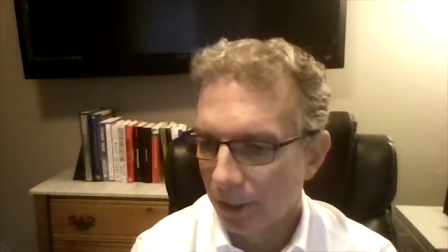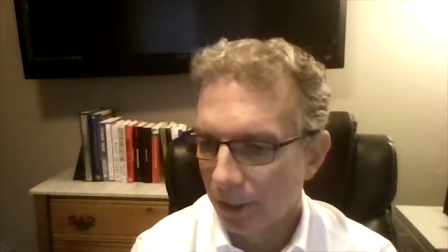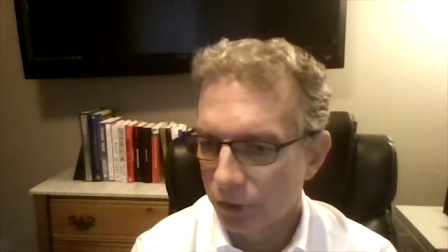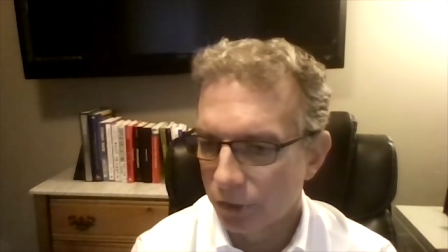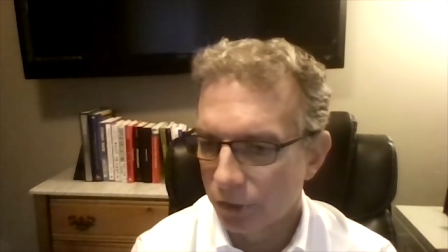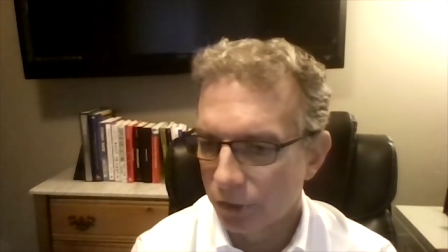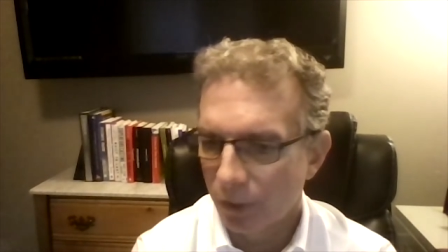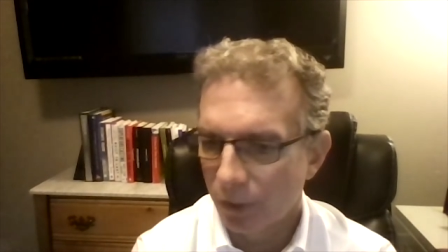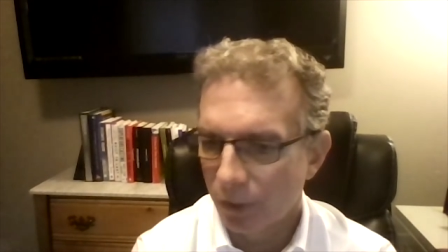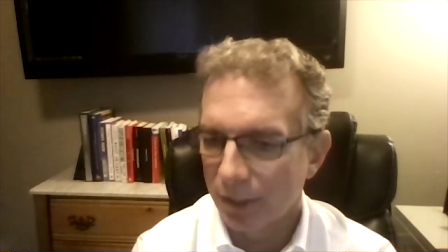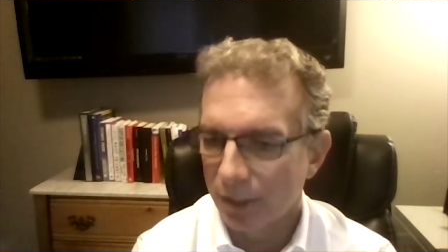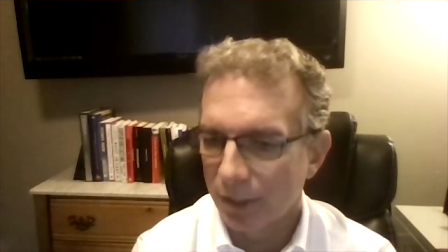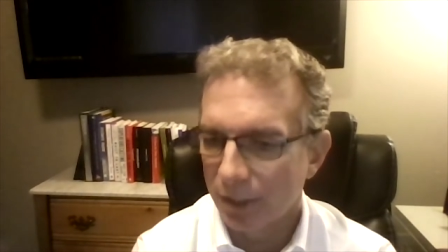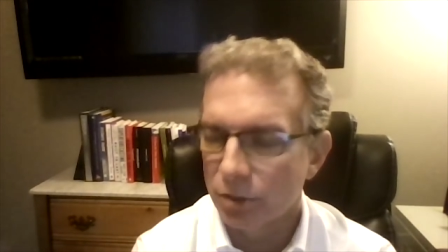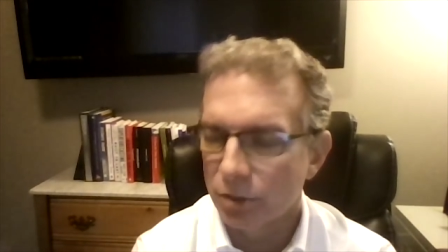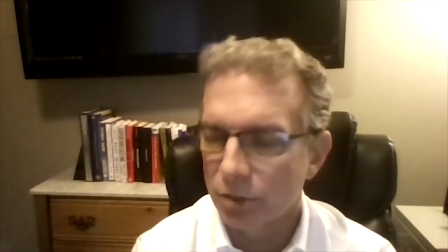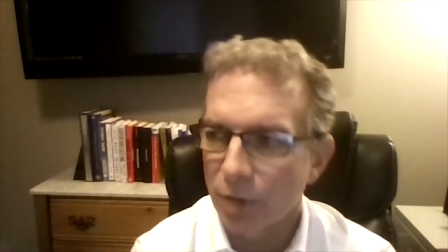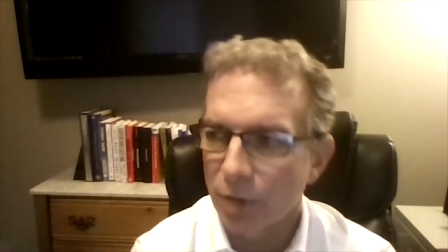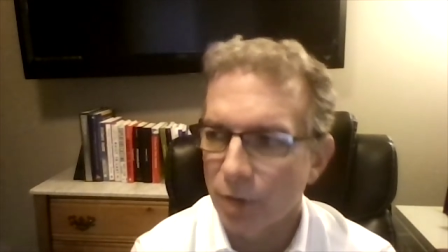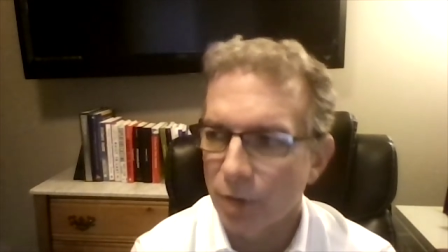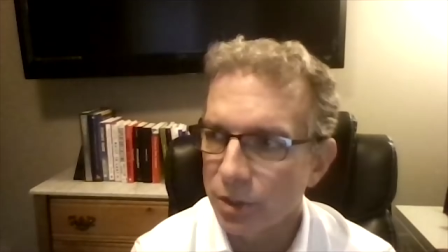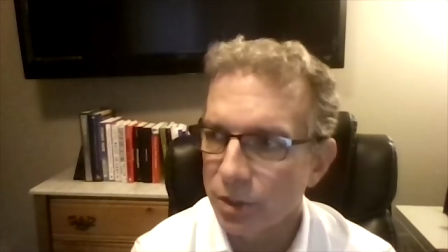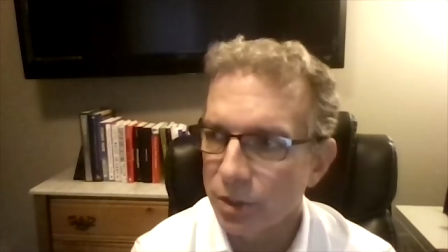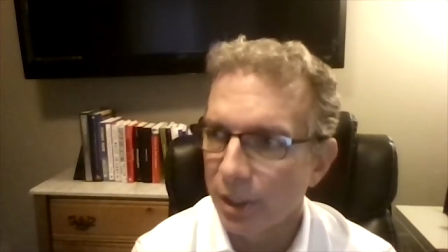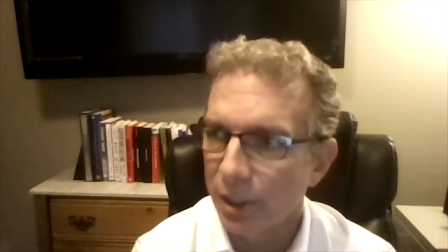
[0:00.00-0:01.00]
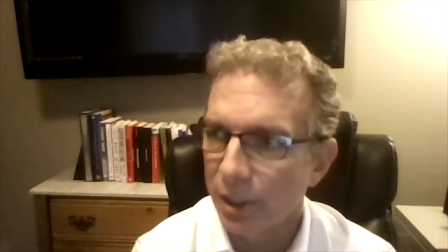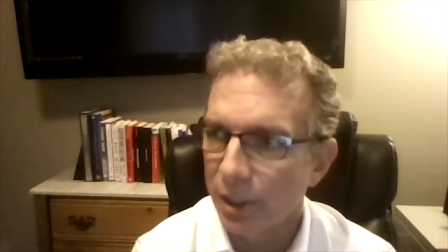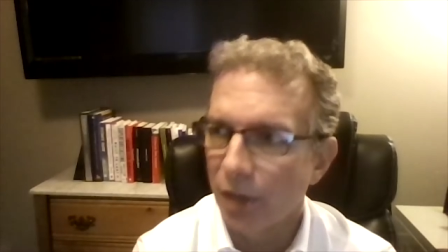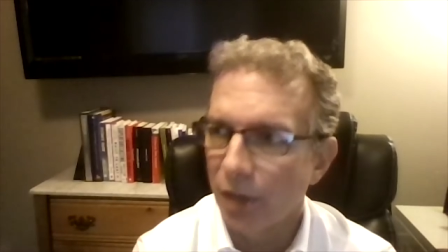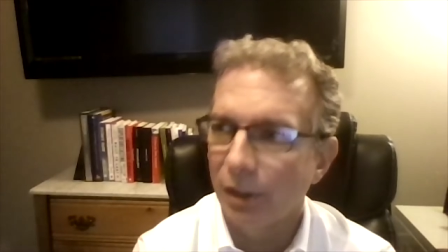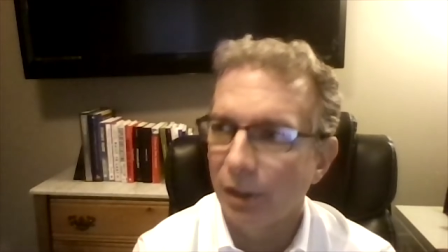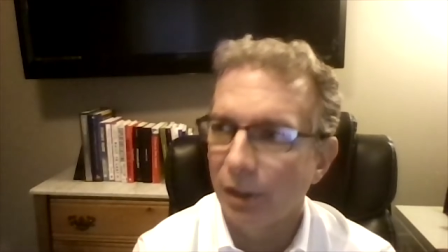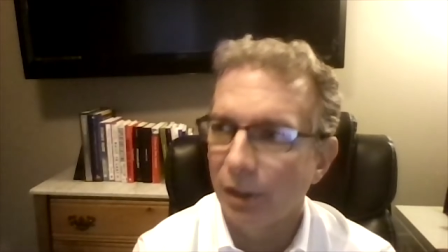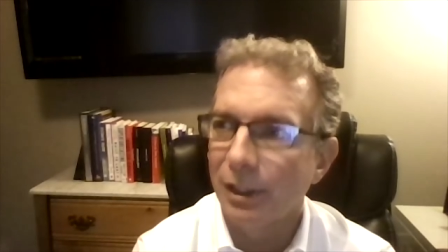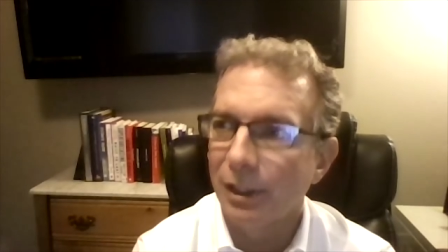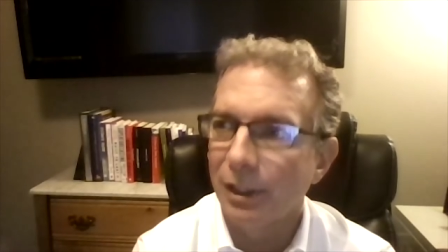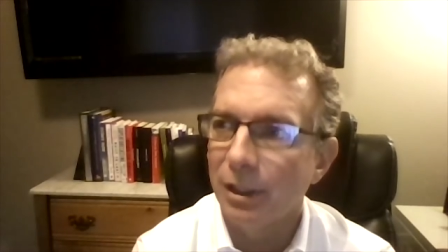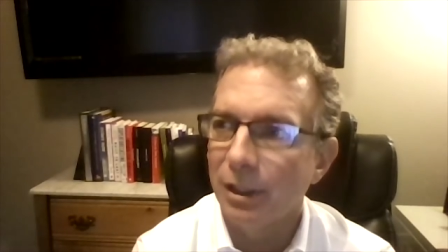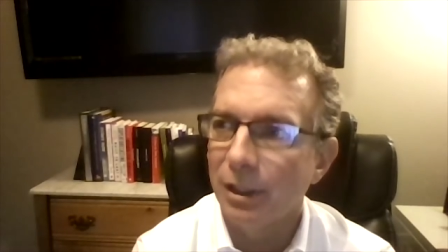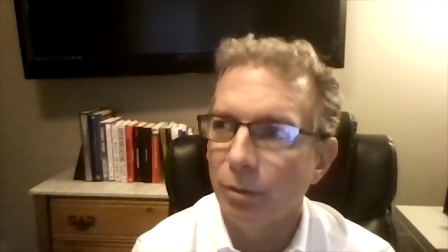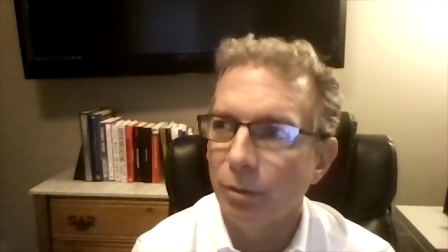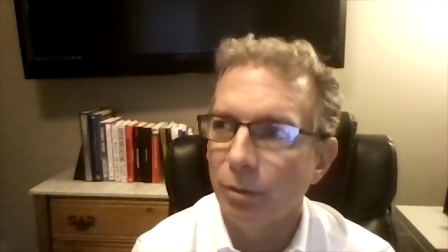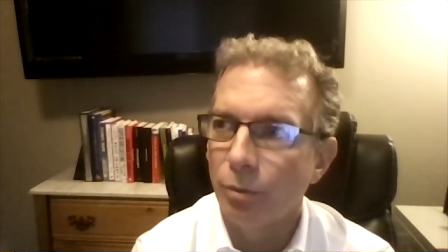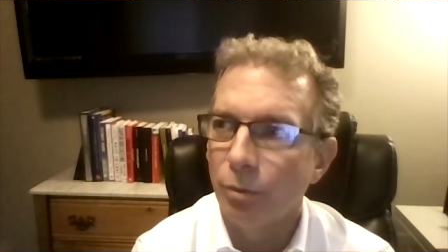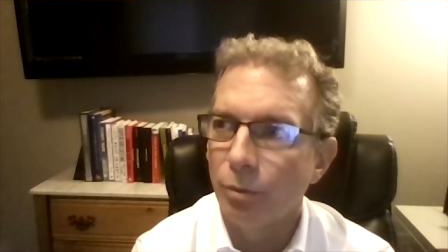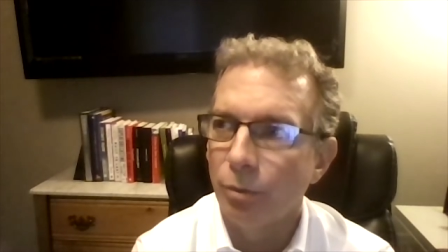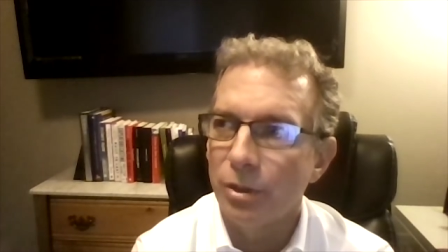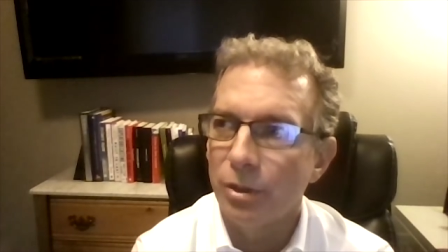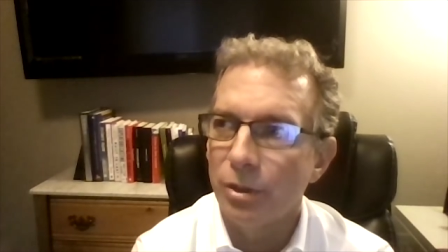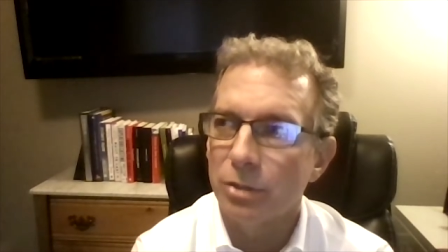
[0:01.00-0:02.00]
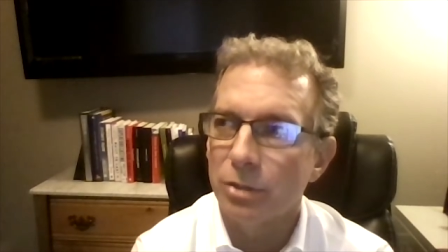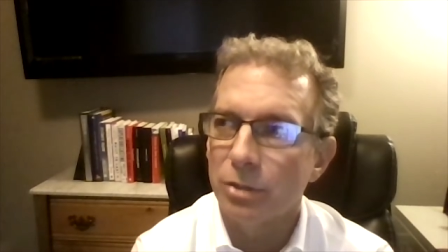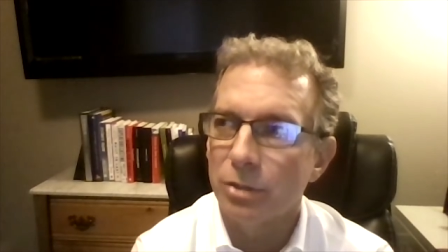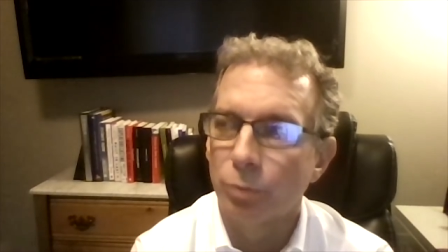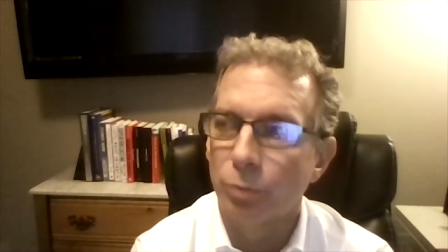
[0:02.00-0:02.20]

traded discretionarily these